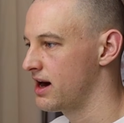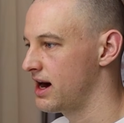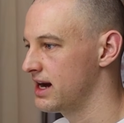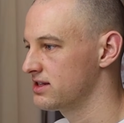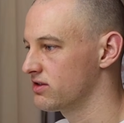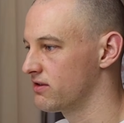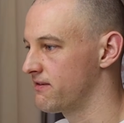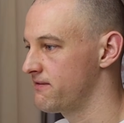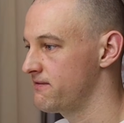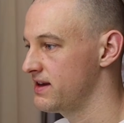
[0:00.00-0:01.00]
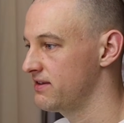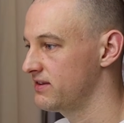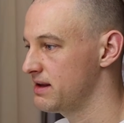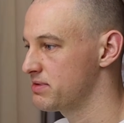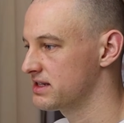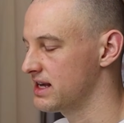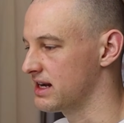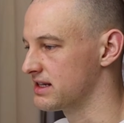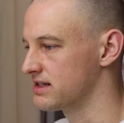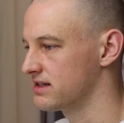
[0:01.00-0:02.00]
I scored
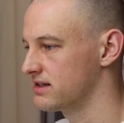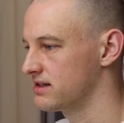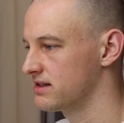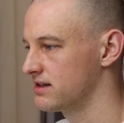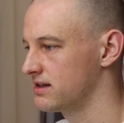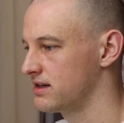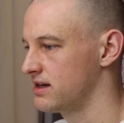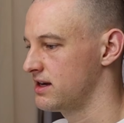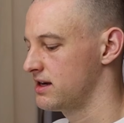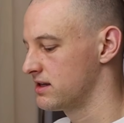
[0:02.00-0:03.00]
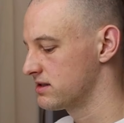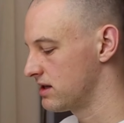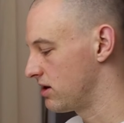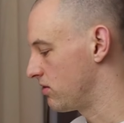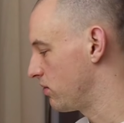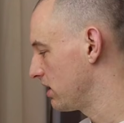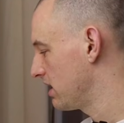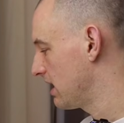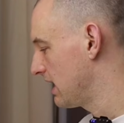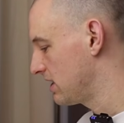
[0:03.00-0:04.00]
50%. So what you
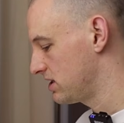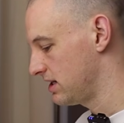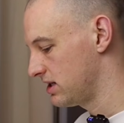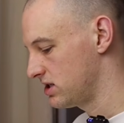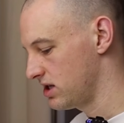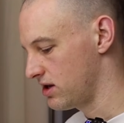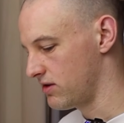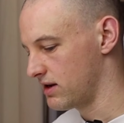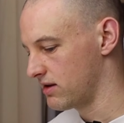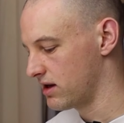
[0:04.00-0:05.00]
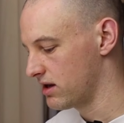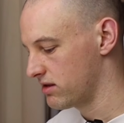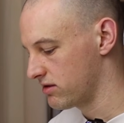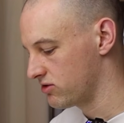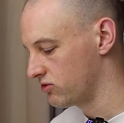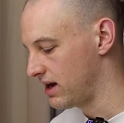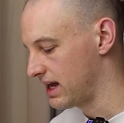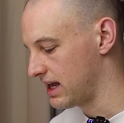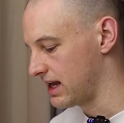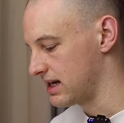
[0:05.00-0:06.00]
can actually do, and I'll go through
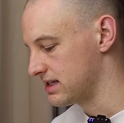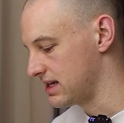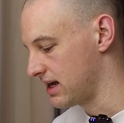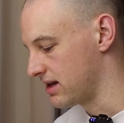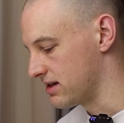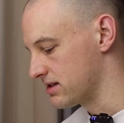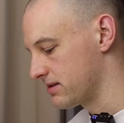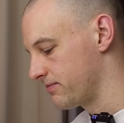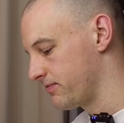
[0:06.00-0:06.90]
tracking in a second,